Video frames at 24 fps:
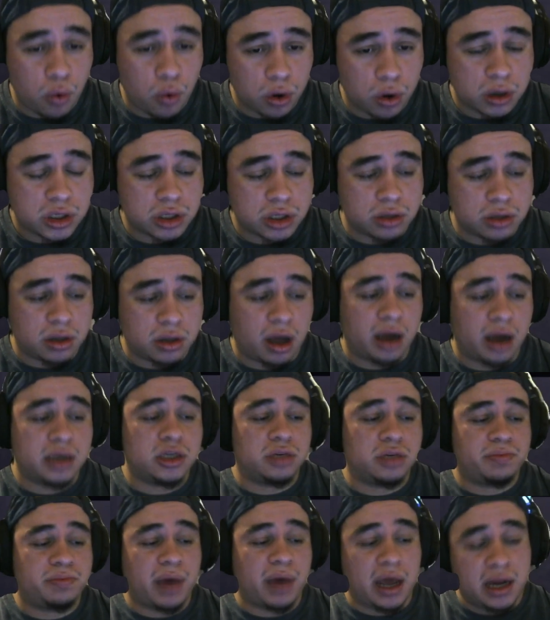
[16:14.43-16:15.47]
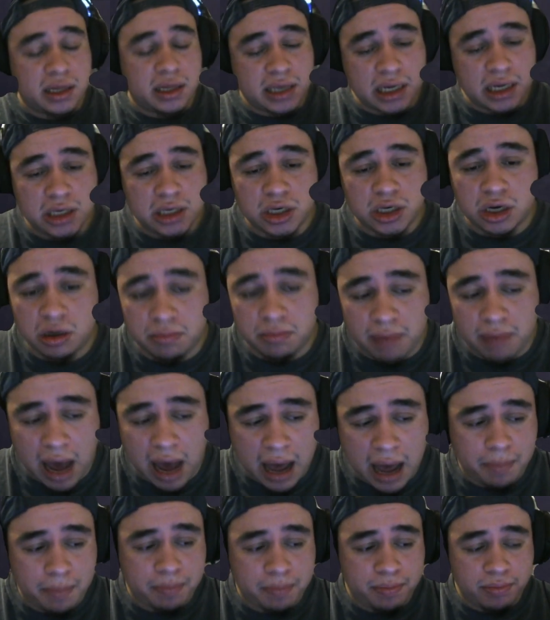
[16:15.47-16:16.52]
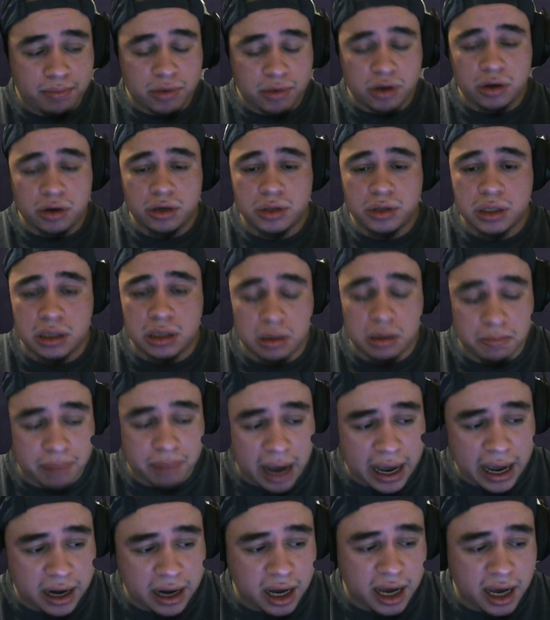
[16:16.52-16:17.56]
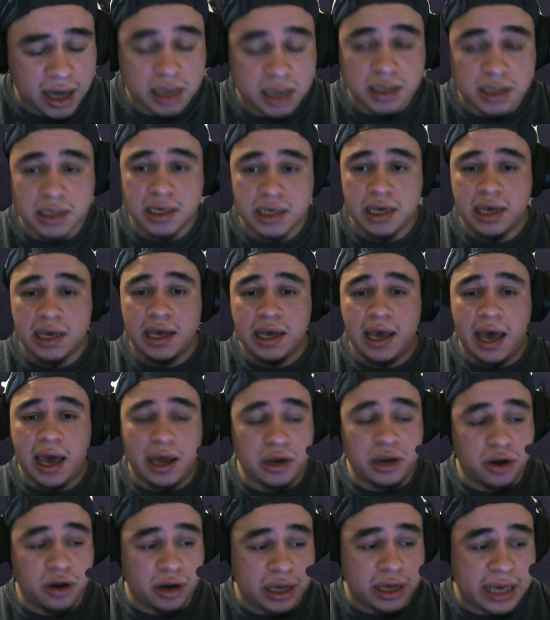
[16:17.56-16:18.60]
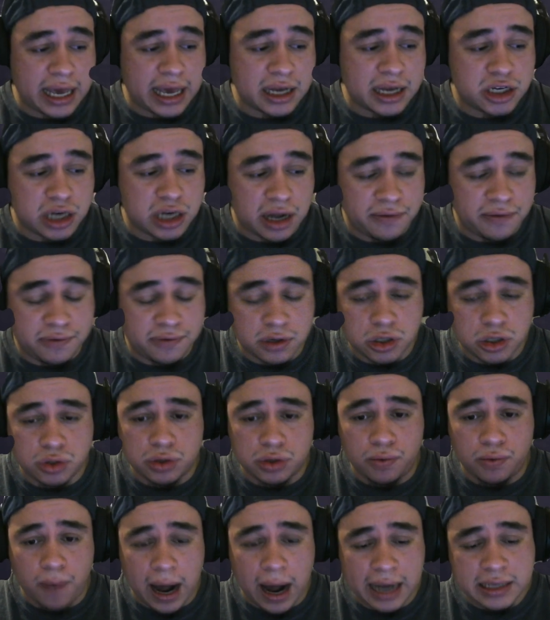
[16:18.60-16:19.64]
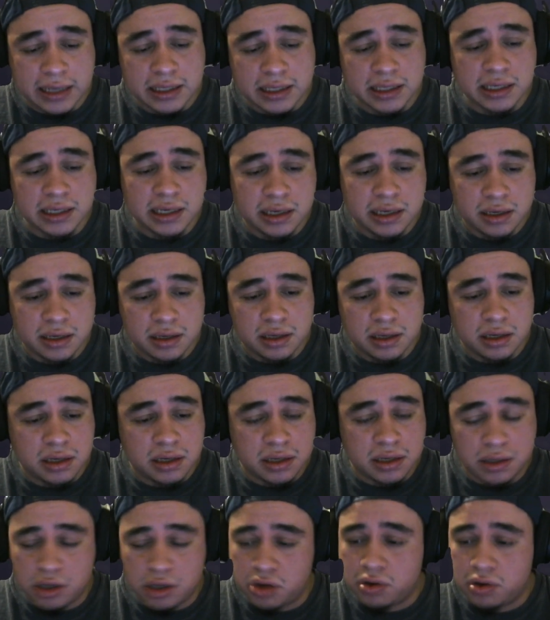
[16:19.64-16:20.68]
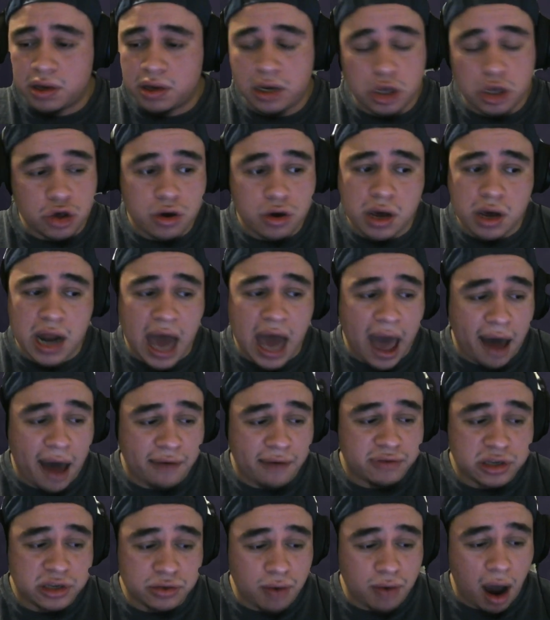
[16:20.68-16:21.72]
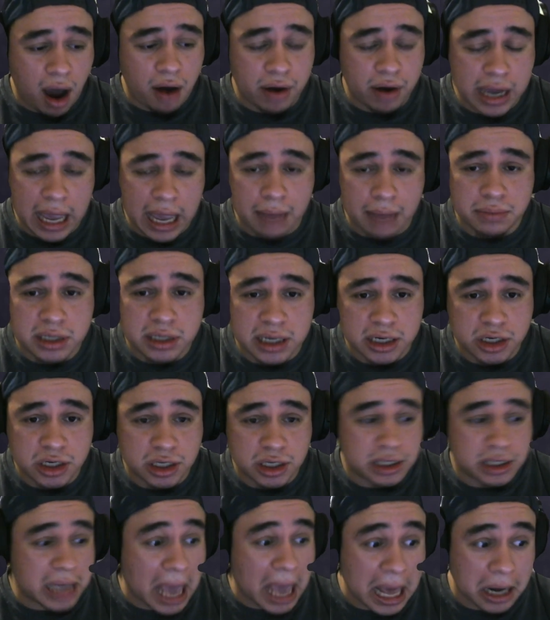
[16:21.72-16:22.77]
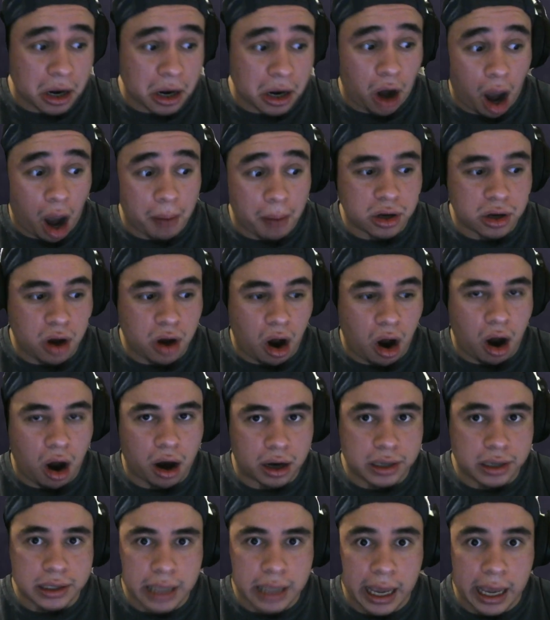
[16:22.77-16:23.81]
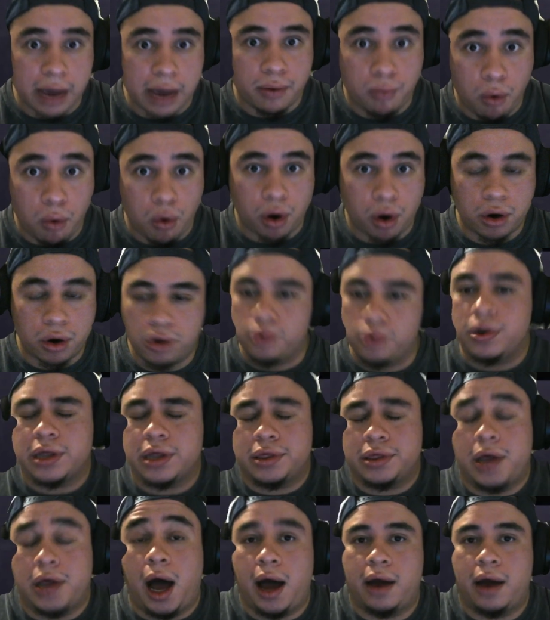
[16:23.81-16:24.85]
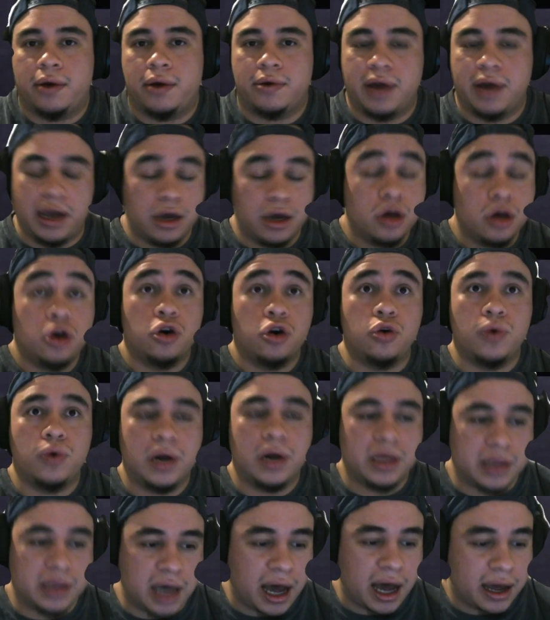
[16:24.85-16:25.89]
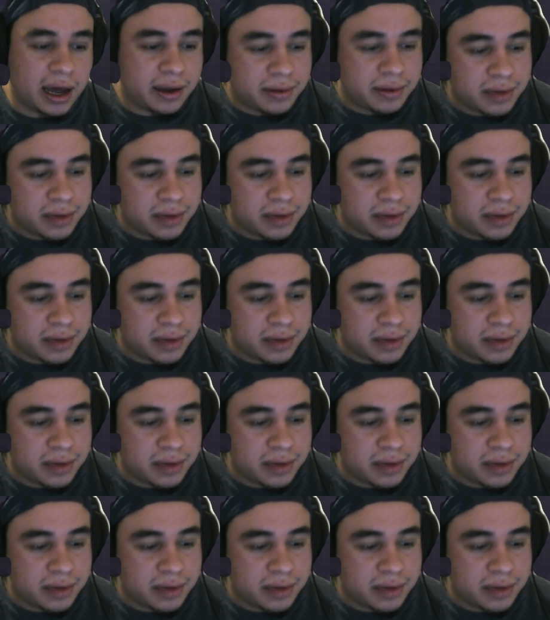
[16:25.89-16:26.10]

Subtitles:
So long as you're paying attention to your map, you're using your binocs, and you're engaging infantry wisely, you can have 2-hour game sessions in an armored car. Late war. Who would have thought, right? Who would have thought?